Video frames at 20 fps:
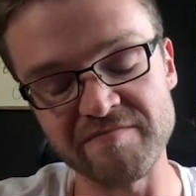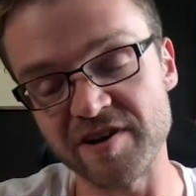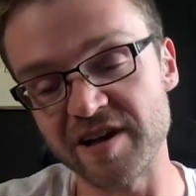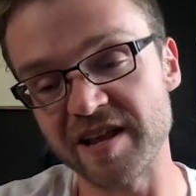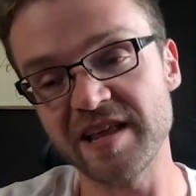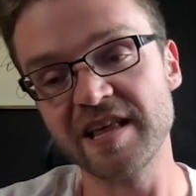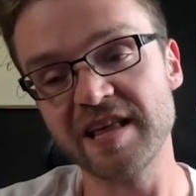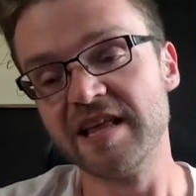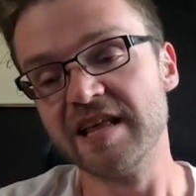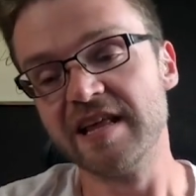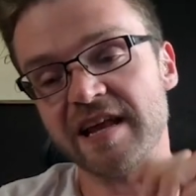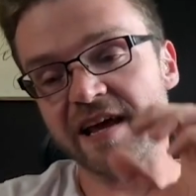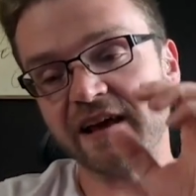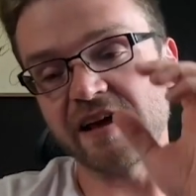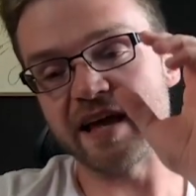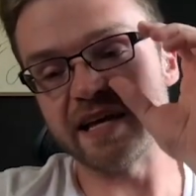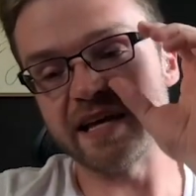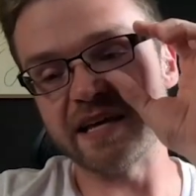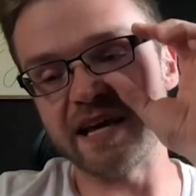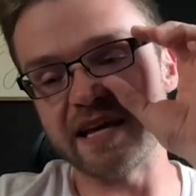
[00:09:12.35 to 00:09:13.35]
But like
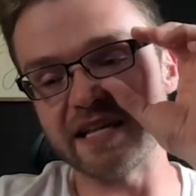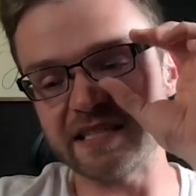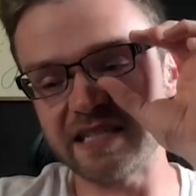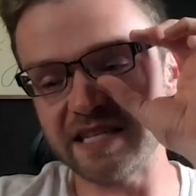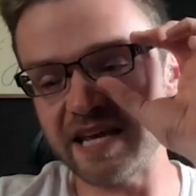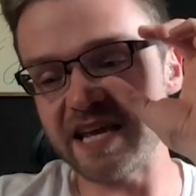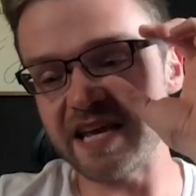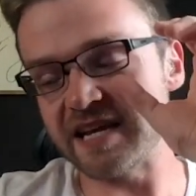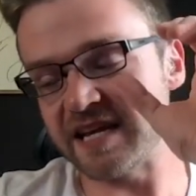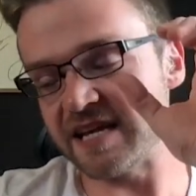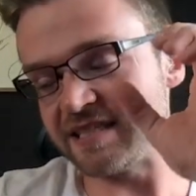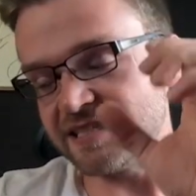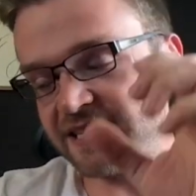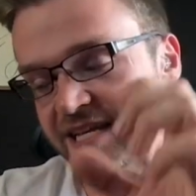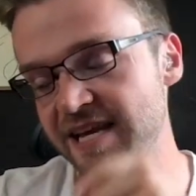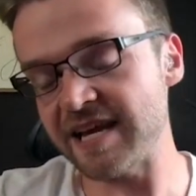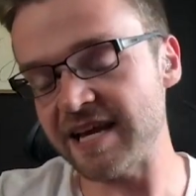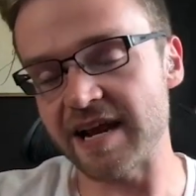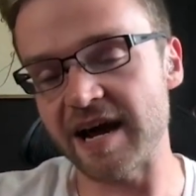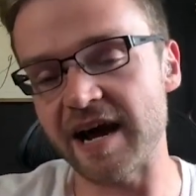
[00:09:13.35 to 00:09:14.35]
it's neat. It's
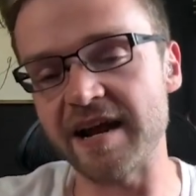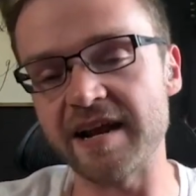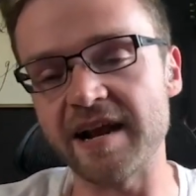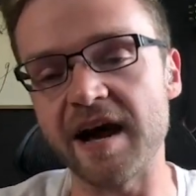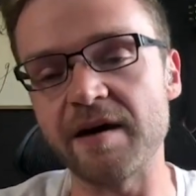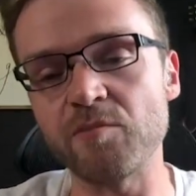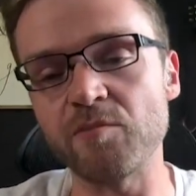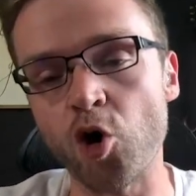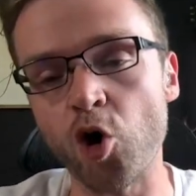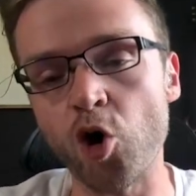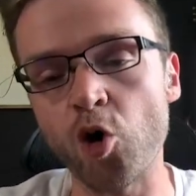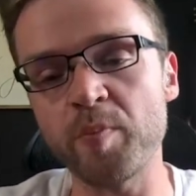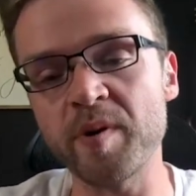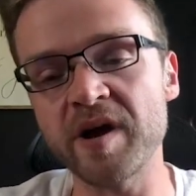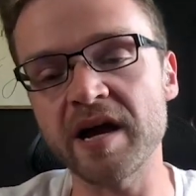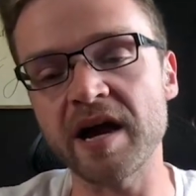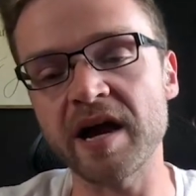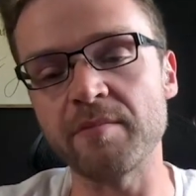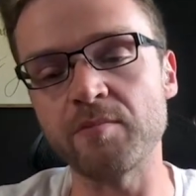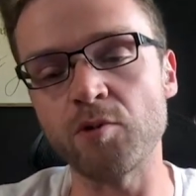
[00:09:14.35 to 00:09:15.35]
neat. And I'm
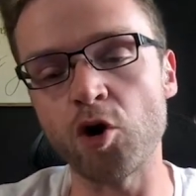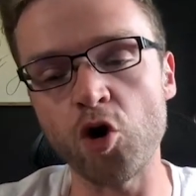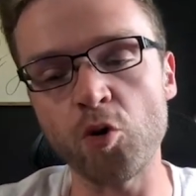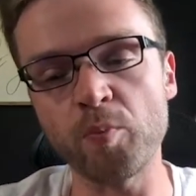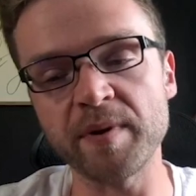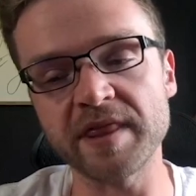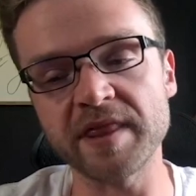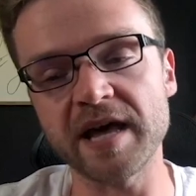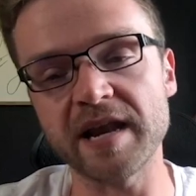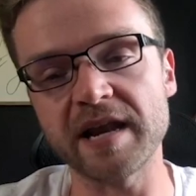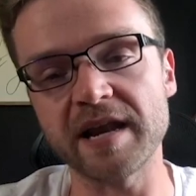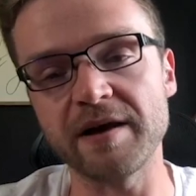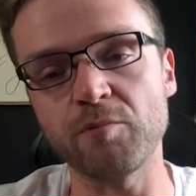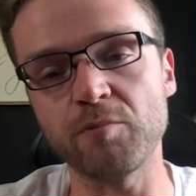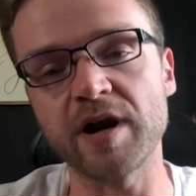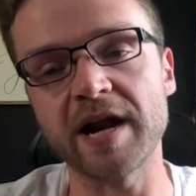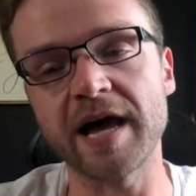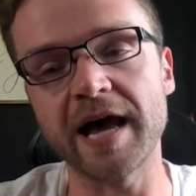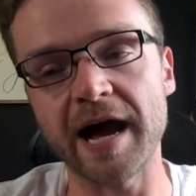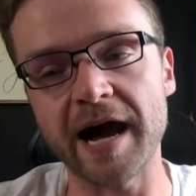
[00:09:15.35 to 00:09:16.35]
hoping that
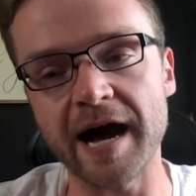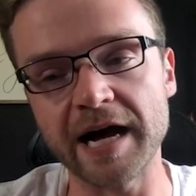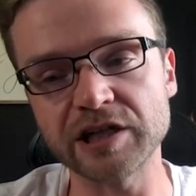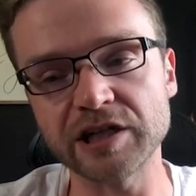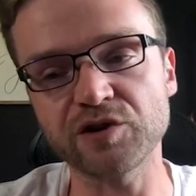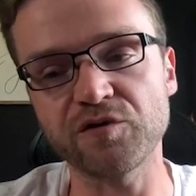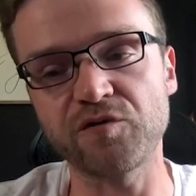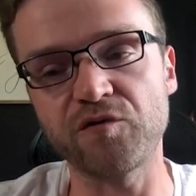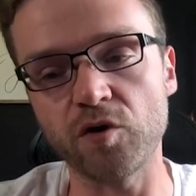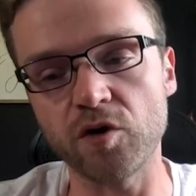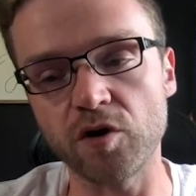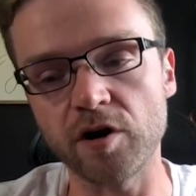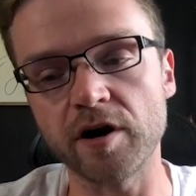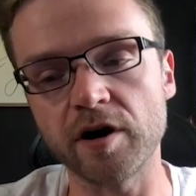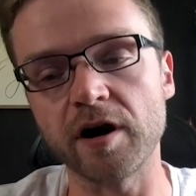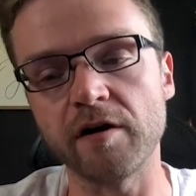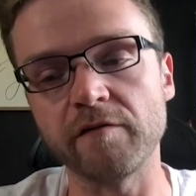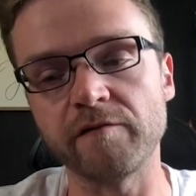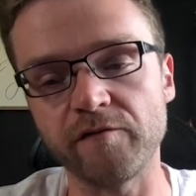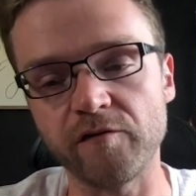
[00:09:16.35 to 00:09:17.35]
when I ask for
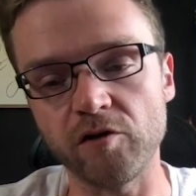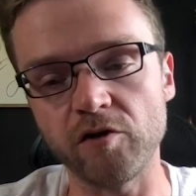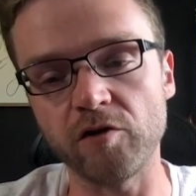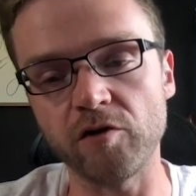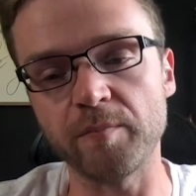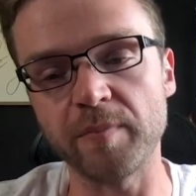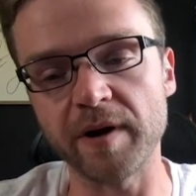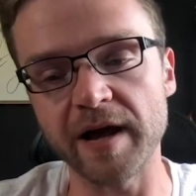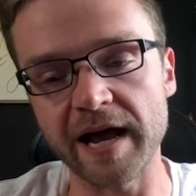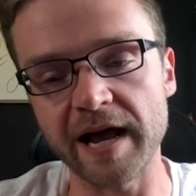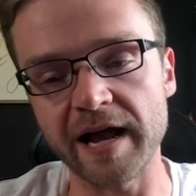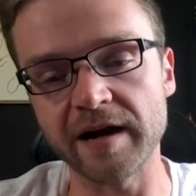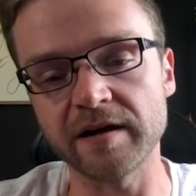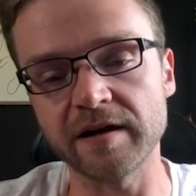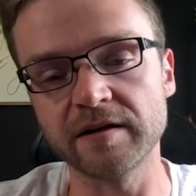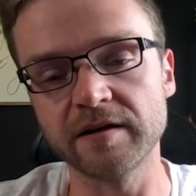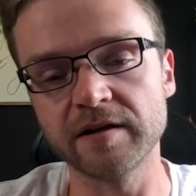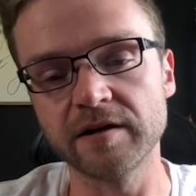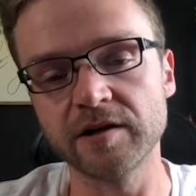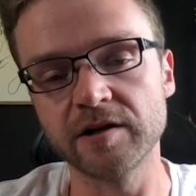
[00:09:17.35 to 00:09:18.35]
a full band
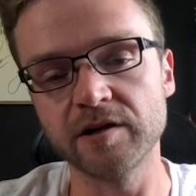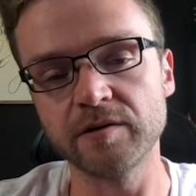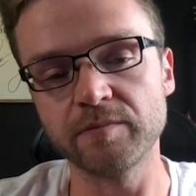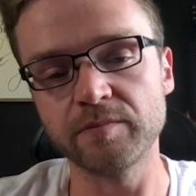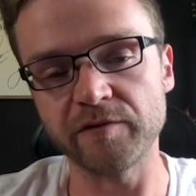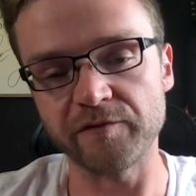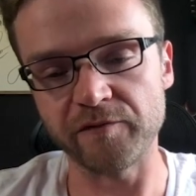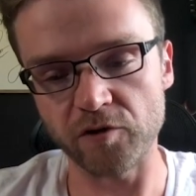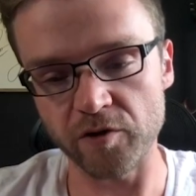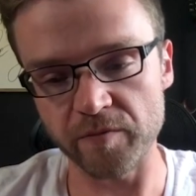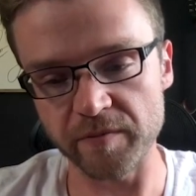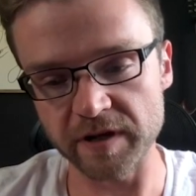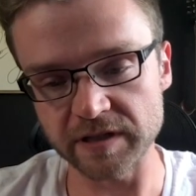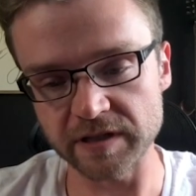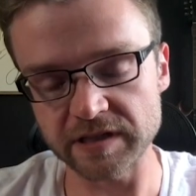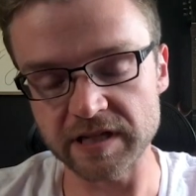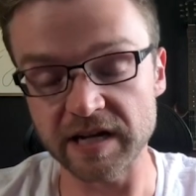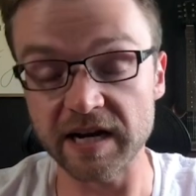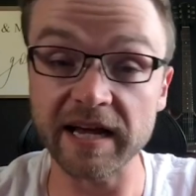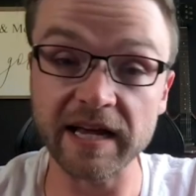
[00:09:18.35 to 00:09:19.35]

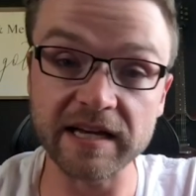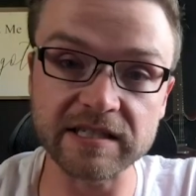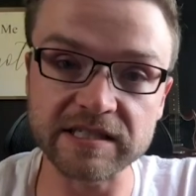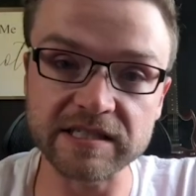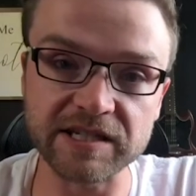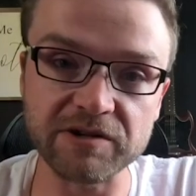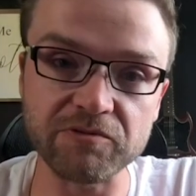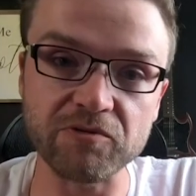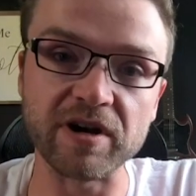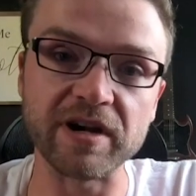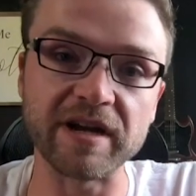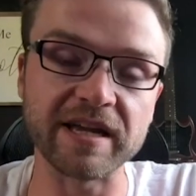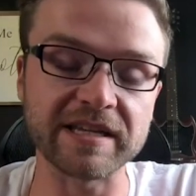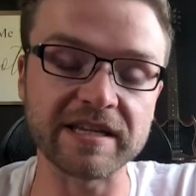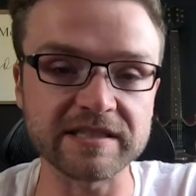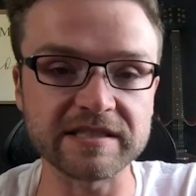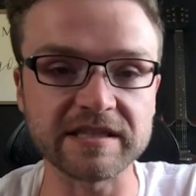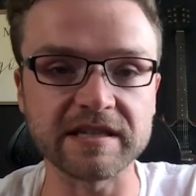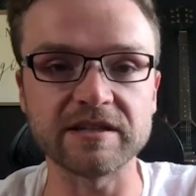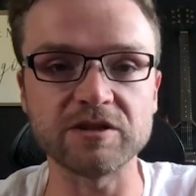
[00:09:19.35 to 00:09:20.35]
performance that I get to see one. Like
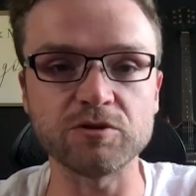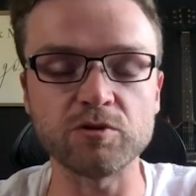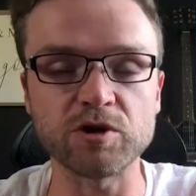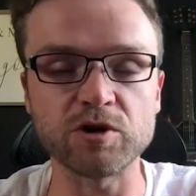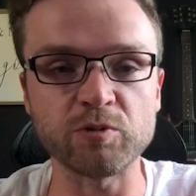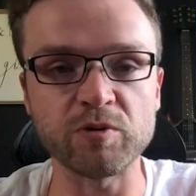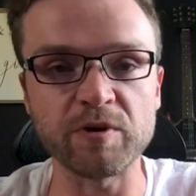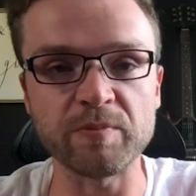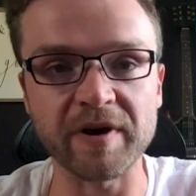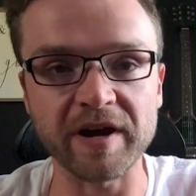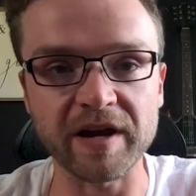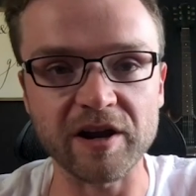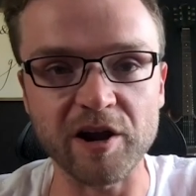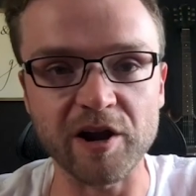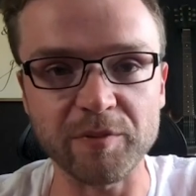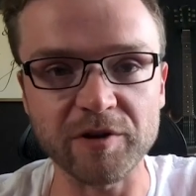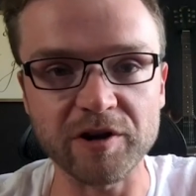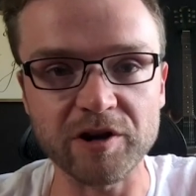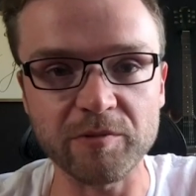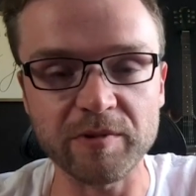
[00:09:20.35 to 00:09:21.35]
do we pick it
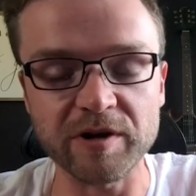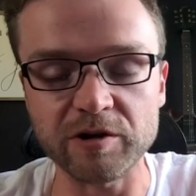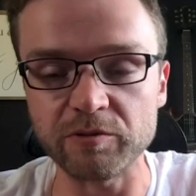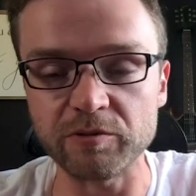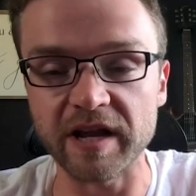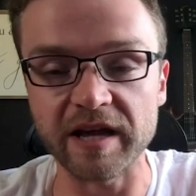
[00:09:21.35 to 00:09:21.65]
up a little bit?